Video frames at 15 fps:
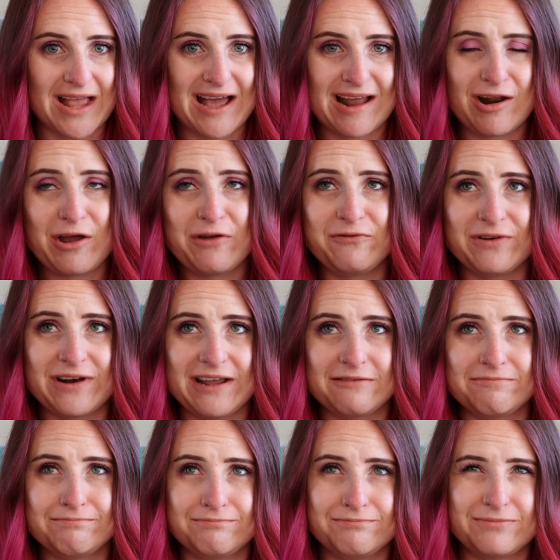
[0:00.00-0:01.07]
and
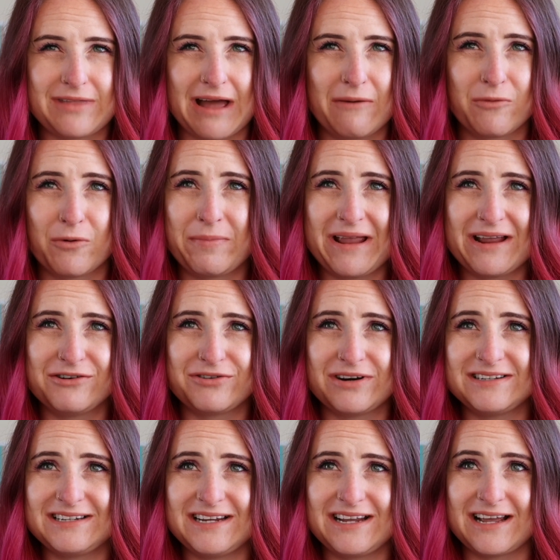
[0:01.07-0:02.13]
hopefully that will be
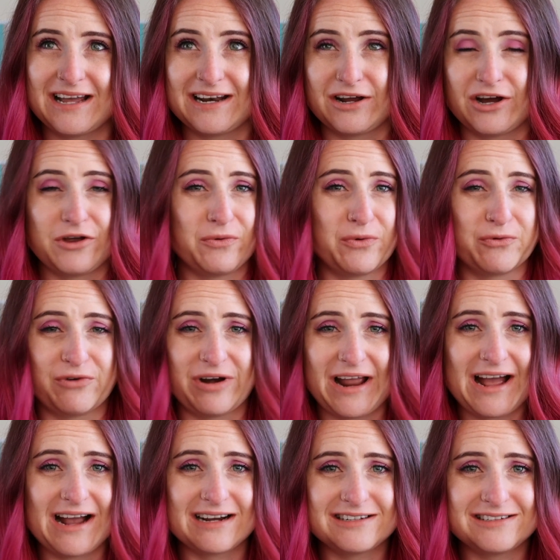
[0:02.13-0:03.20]
interesting and I will
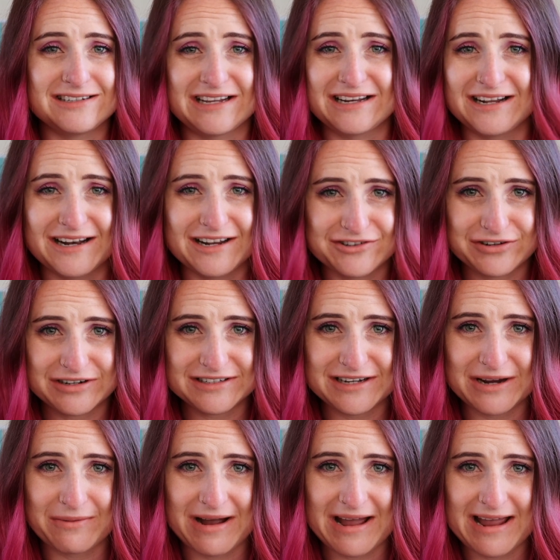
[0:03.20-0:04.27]
react in an
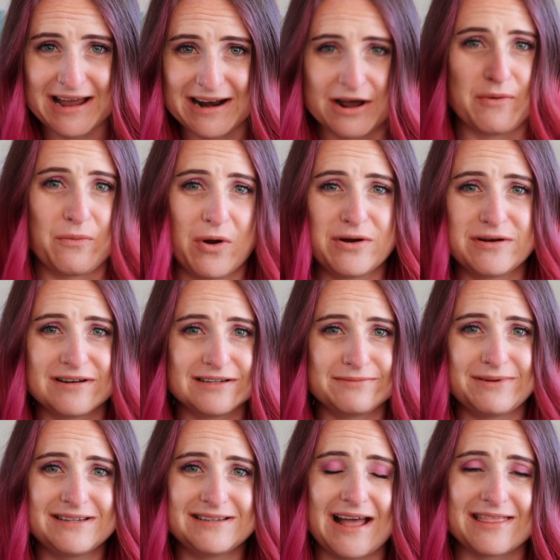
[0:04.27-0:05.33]
interesting way and I won't just
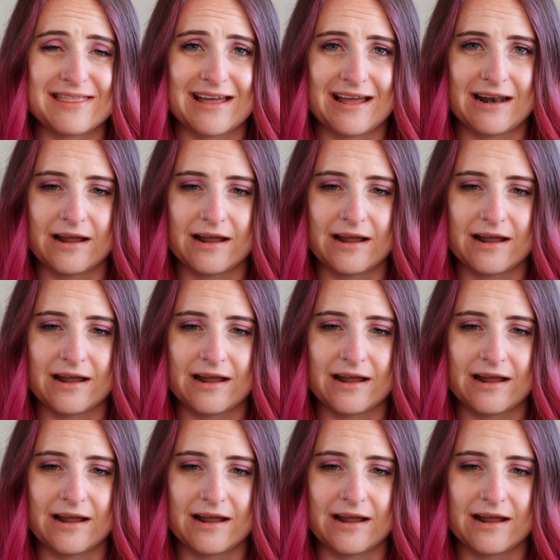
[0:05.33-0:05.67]
be sat there